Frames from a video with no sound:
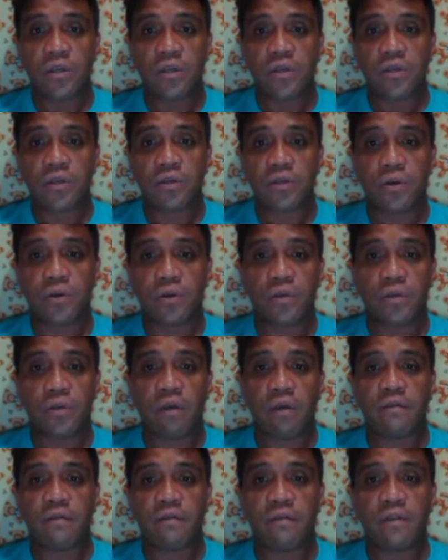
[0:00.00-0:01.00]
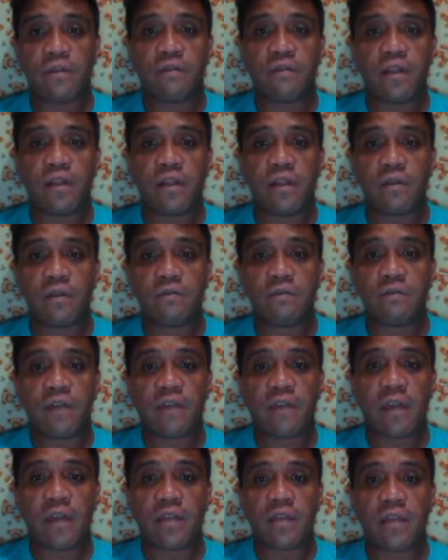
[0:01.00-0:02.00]
So therefore the value of
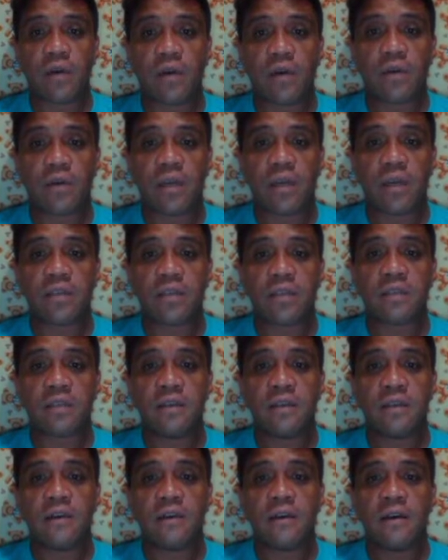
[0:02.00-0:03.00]
k now is,